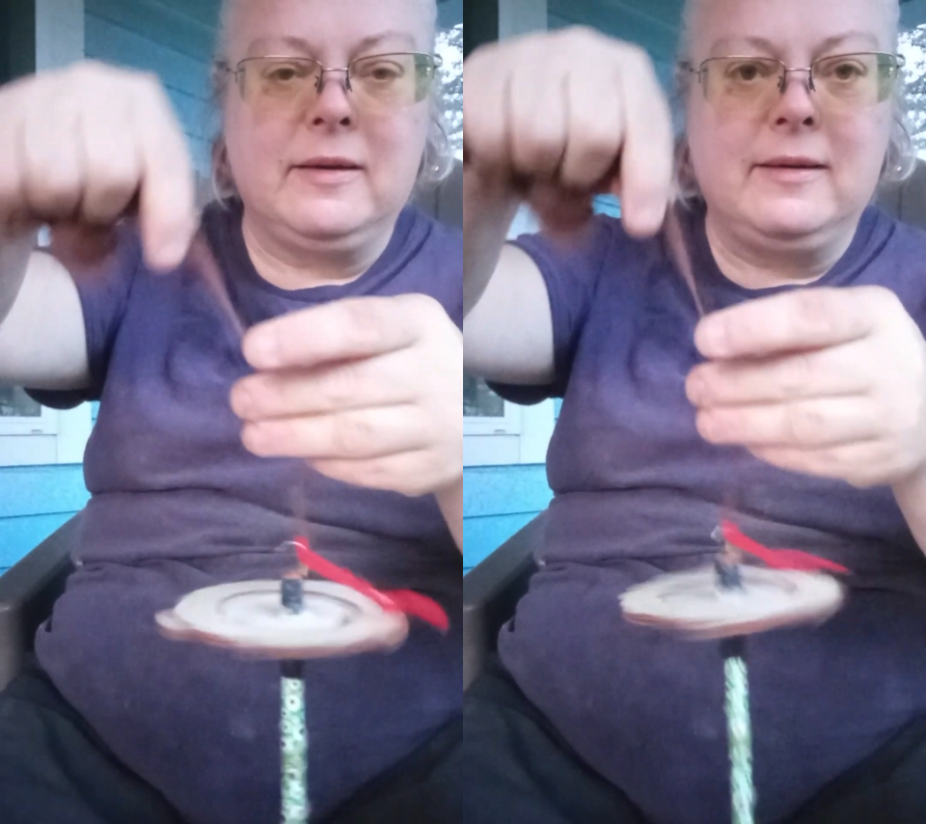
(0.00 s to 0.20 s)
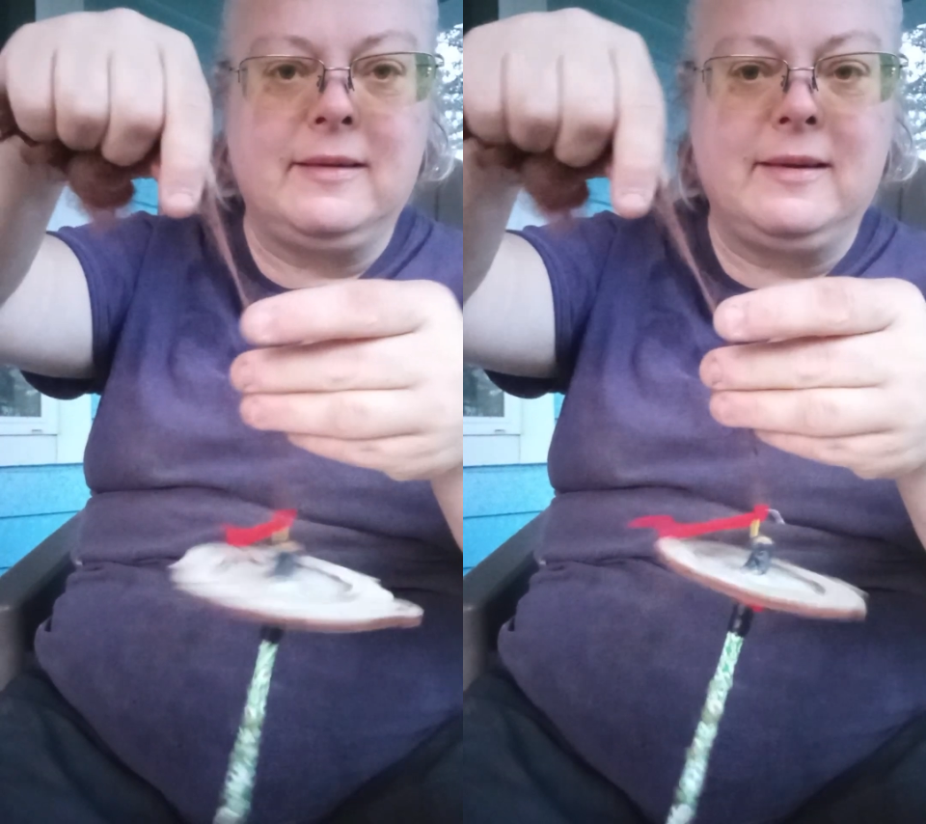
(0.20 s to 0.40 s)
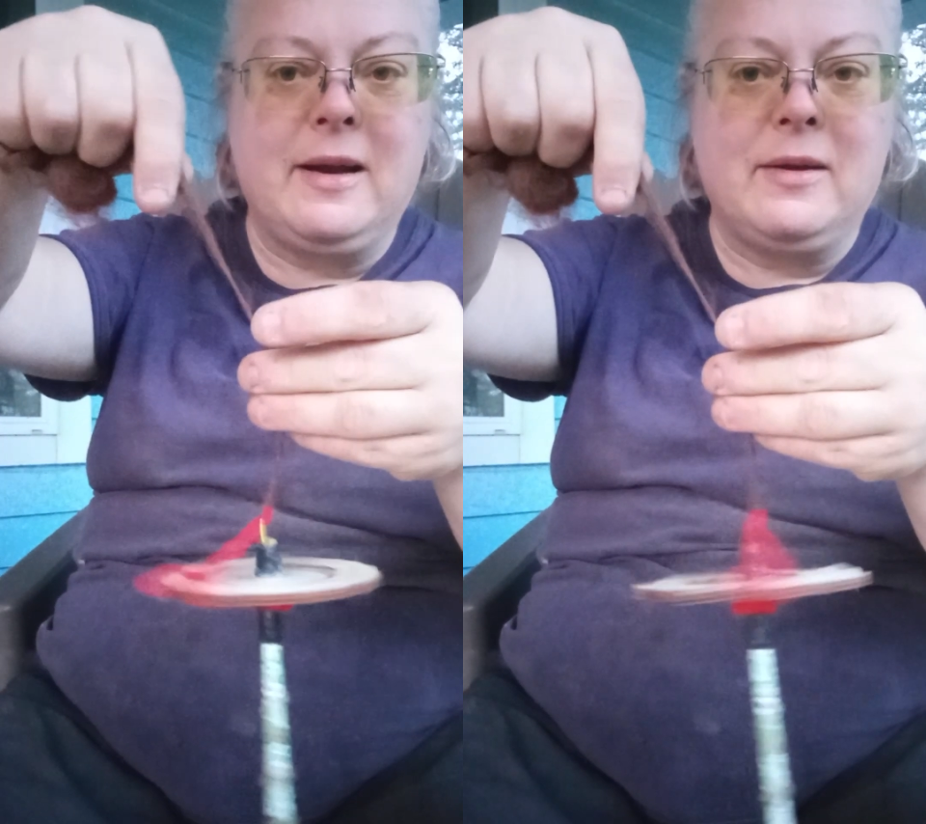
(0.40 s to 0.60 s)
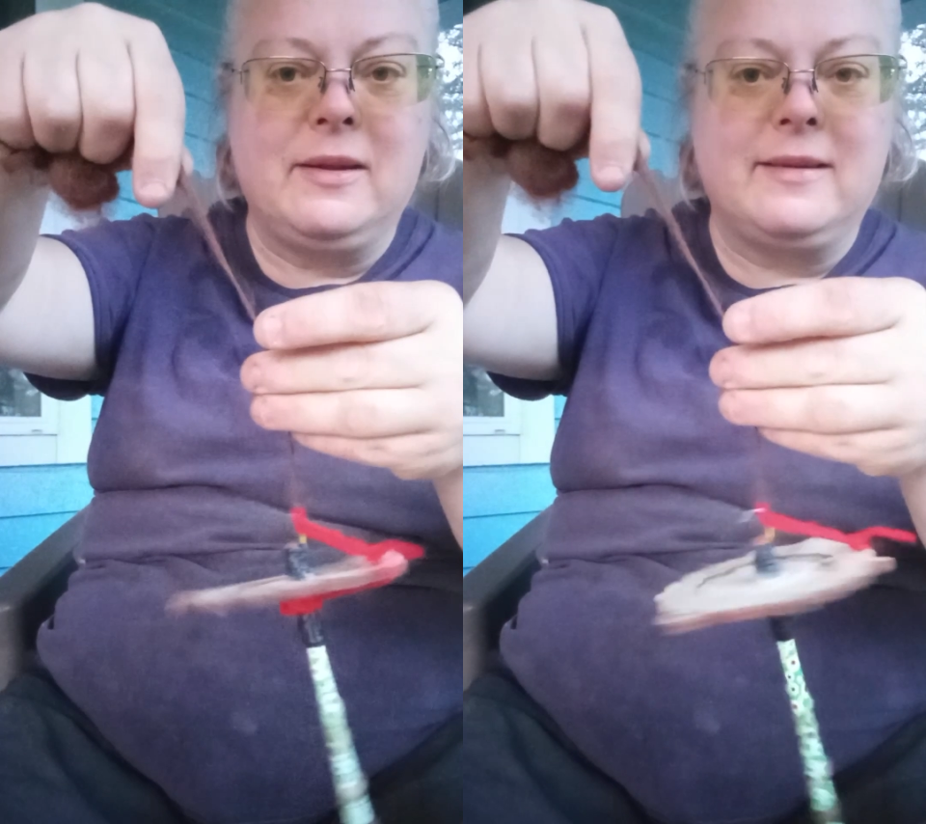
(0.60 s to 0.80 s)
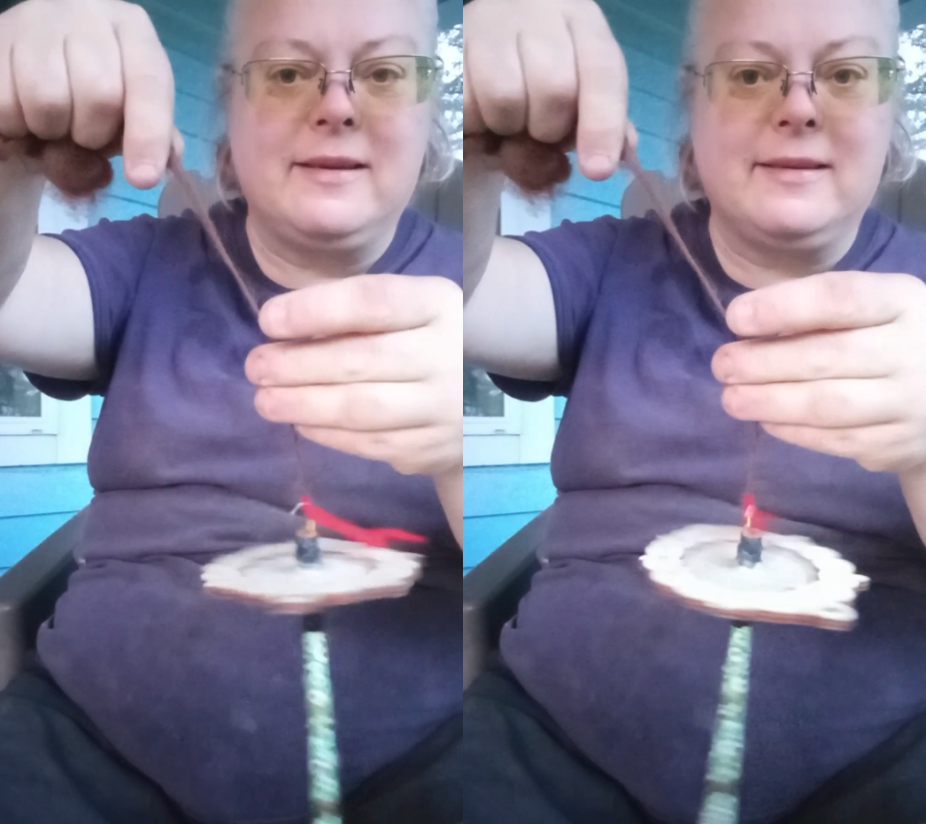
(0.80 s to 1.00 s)
See how
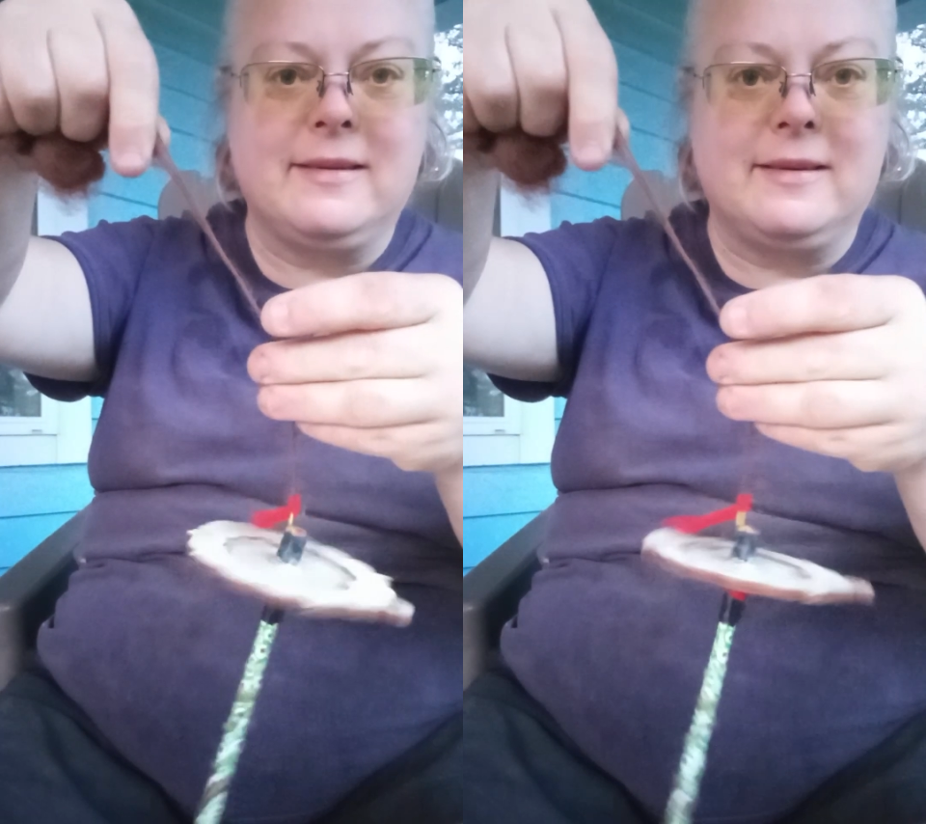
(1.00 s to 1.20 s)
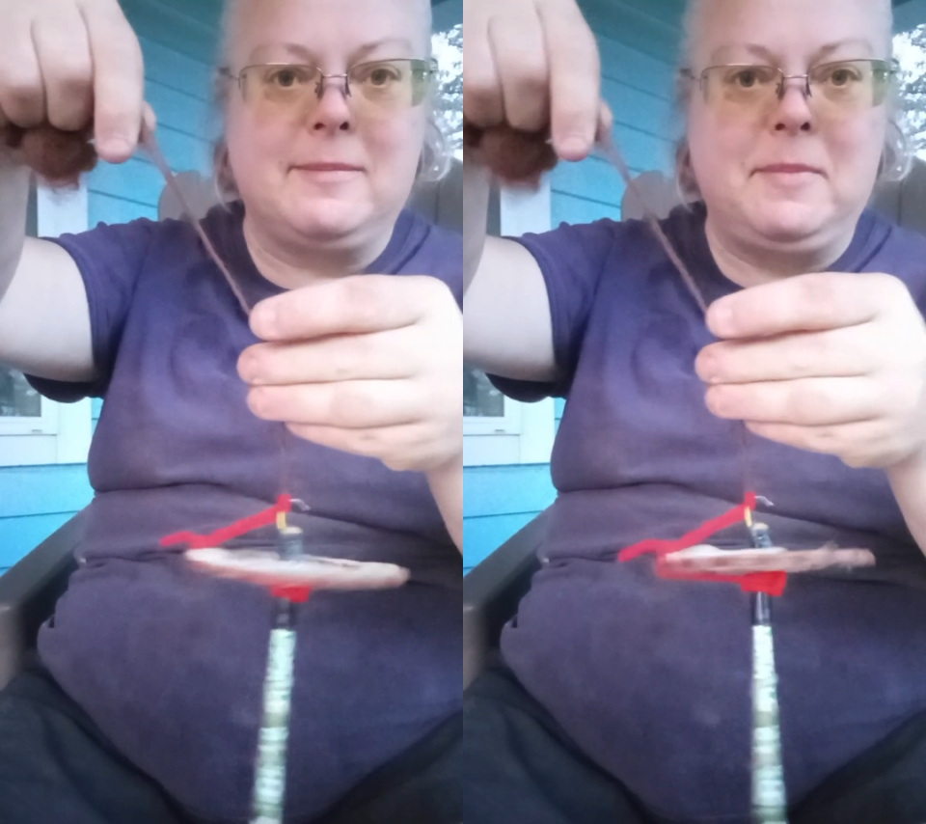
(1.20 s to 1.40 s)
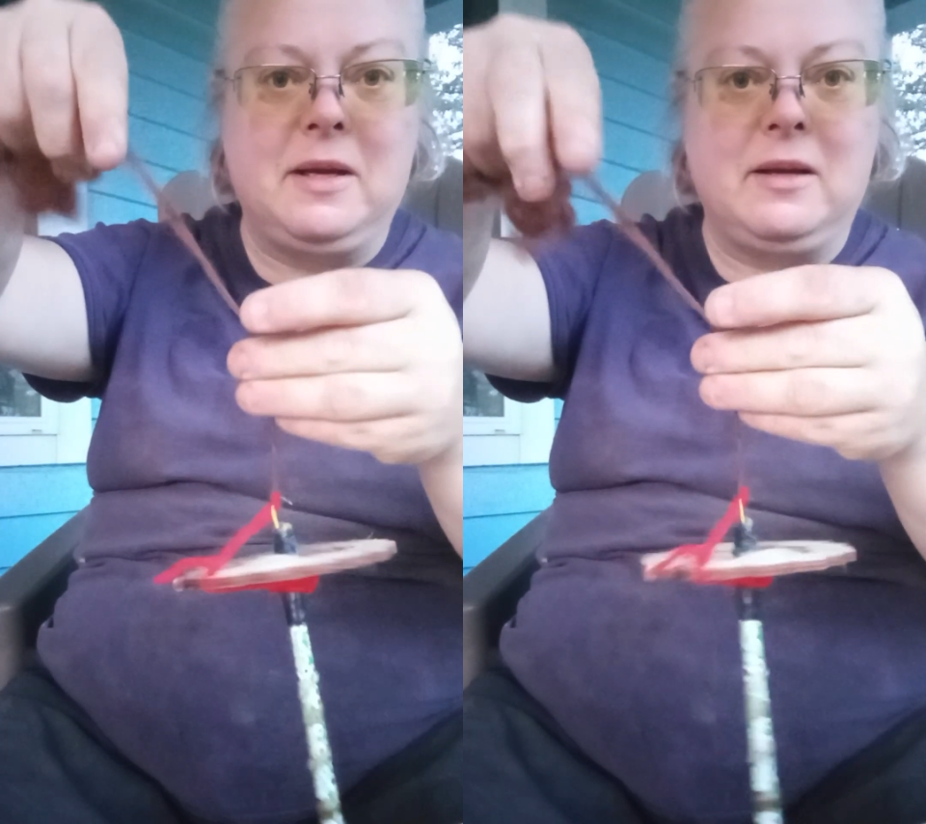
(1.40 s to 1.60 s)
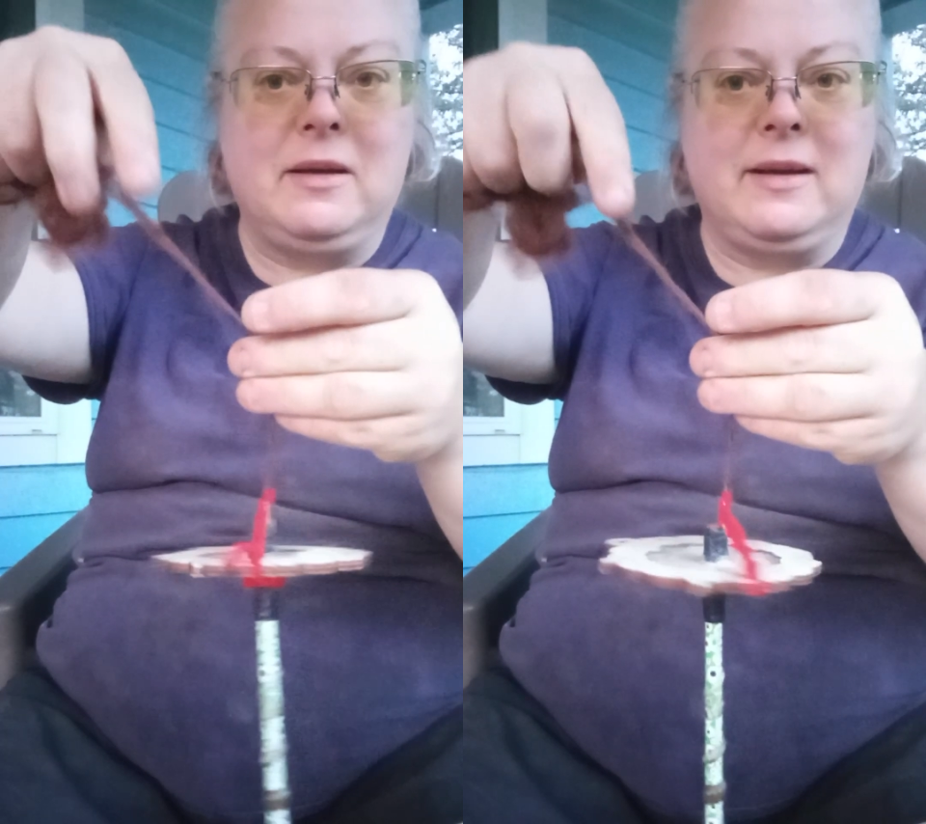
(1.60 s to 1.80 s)
this doesn't spin